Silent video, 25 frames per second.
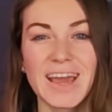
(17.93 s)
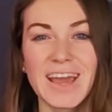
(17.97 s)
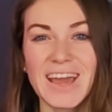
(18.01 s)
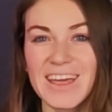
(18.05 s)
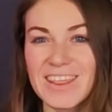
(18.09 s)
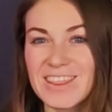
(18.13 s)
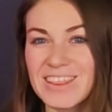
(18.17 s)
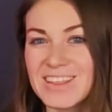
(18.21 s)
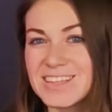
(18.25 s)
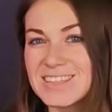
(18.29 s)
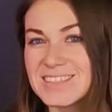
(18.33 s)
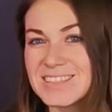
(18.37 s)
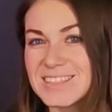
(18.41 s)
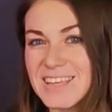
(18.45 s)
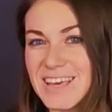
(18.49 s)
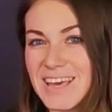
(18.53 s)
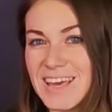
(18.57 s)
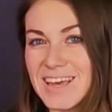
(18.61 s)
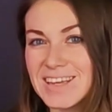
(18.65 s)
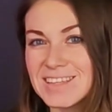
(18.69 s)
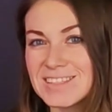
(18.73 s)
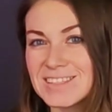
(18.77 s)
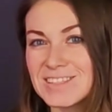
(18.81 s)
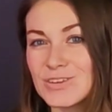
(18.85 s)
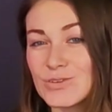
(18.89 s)
In this
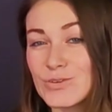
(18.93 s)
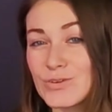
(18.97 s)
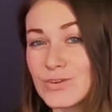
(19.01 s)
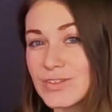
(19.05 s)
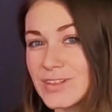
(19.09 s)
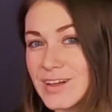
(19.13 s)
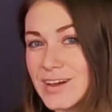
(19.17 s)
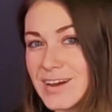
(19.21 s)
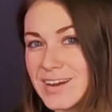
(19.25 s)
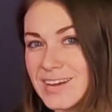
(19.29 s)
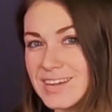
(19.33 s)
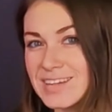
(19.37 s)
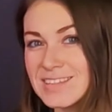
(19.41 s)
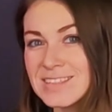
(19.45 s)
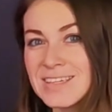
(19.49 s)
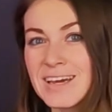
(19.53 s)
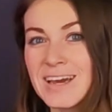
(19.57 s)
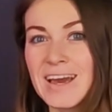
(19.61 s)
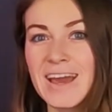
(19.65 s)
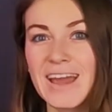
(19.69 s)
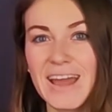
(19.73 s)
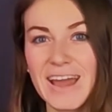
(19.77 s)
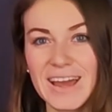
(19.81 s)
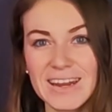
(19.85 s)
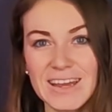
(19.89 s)
case, your client
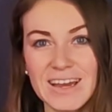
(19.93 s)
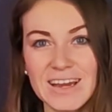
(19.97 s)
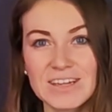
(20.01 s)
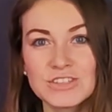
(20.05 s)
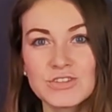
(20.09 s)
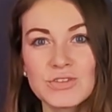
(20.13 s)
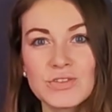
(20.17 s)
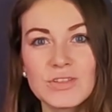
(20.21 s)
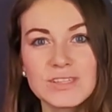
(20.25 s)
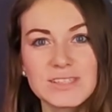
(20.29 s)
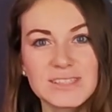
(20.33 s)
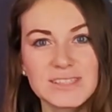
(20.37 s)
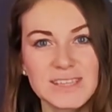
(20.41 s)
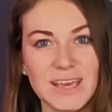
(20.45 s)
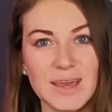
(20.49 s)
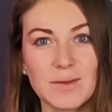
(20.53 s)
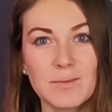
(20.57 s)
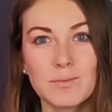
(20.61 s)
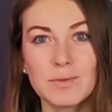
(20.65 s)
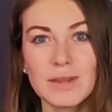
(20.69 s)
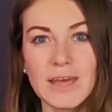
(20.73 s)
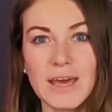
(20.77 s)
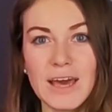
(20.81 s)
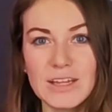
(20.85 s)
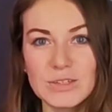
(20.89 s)
connects to the
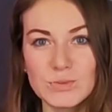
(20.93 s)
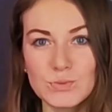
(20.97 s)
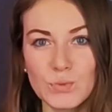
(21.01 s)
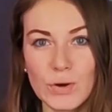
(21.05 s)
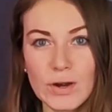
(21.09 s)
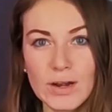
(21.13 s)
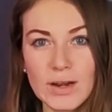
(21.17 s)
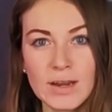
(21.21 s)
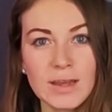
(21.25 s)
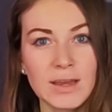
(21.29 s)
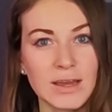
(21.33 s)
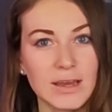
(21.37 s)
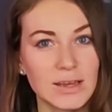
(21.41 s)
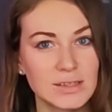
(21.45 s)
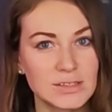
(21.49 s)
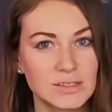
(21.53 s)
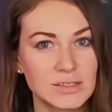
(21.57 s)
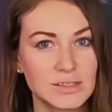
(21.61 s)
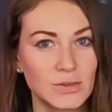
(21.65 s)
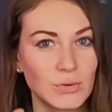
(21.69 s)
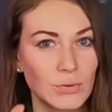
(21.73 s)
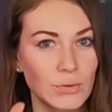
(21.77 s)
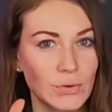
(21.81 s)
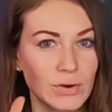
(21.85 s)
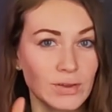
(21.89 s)
same network as
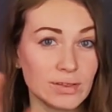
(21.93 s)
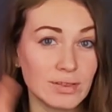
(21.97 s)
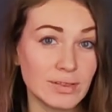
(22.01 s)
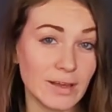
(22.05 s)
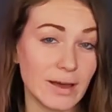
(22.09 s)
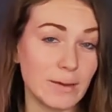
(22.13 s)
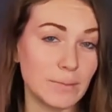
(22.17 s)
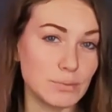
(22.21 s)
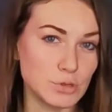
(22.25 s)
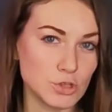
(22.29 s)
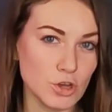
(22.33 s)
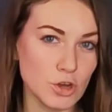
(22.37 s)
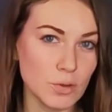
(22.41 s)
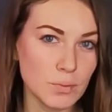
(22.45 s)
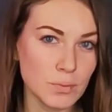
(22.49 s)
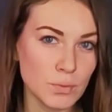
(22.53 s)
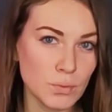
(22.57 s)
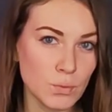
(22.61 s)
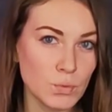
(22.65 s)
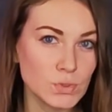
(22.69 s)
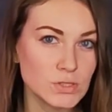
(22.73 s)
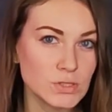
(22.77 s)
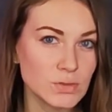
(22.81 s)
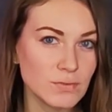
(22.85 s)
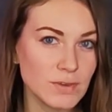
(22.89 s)
your laptop
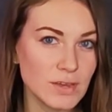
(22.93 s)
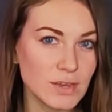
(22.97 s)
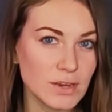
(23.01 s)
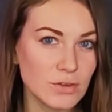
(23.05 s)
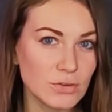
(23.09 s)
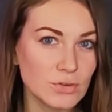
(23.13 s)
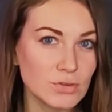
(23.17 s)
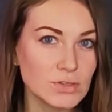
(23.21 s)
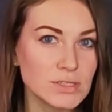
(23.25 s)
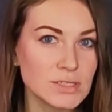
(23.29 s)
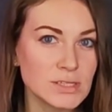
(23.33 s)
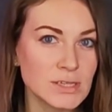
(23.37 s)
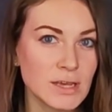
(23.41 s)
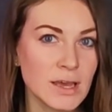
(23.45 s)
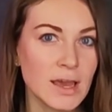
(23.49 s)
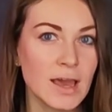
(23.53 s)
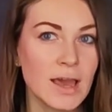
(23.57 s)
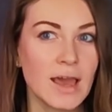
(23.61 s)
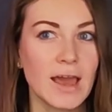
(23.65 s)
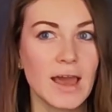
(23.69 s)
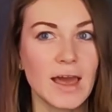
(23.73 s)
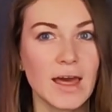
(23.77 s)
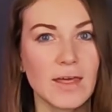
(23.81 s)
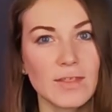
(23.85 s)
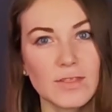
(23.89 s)
with the videos,
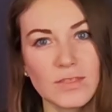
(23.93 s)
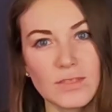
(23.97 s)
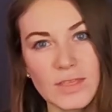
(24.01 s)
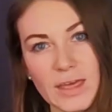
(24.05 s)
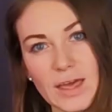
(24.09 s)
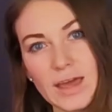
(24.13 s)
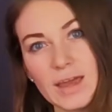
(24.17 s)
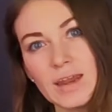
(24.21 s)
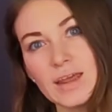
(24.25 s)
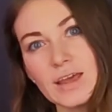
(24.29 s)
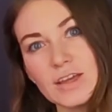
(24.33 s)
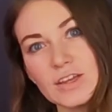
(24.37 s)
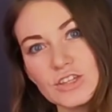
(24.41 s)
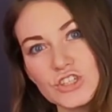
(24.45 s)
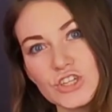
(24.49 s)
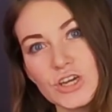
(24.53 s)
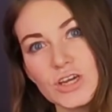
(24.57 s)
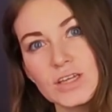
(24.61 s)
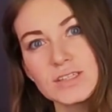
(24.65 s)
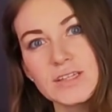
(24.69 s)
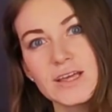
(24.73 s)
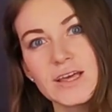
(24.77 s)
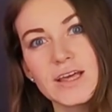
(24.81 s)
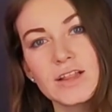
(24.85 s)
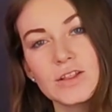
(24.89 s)
and then it's
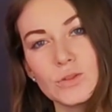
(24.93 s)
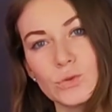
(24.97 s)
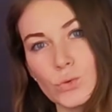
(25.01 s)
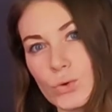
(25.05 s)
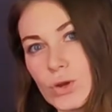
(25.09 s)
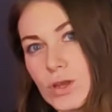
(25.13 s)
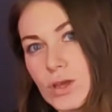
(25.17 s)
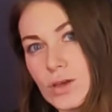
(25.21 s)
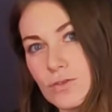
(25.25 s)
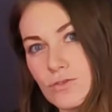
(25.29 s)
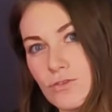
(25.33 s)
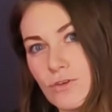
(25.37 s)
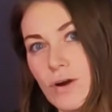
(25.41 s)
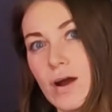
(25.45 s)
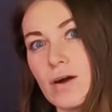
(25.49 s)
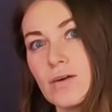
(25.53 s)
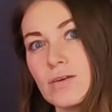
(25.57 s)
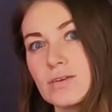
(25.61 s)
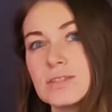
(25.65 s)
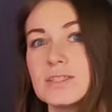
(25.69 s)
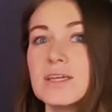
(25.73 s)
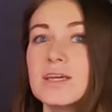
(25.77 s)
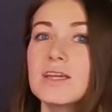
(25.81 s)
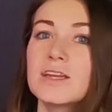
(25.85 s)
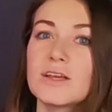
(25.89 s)
just like loading
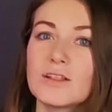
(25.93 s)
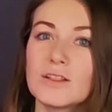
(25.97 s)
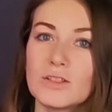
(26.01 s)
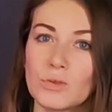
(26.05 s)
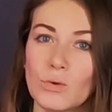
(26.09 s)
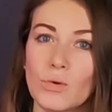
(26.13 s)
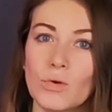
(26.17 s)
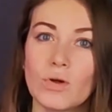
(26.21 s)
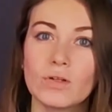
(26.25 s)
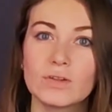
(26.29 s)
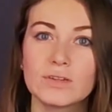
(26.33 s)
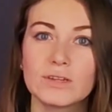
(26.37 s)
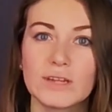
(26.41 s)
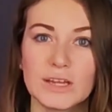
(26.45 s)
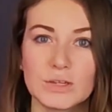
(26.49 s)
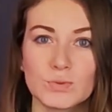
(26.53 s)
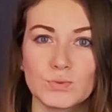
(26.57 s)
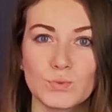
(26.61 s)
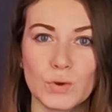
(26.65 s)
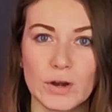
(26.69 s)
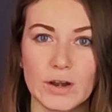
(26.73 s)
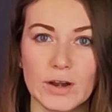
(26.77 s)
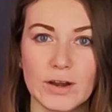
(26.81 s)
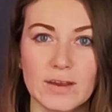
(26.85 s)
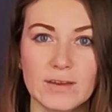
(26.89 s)
files in a local
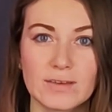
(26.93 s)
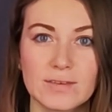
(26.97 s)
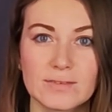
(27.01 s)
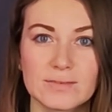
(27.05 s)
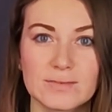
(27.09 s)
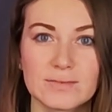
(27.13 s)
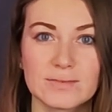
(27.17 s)
network.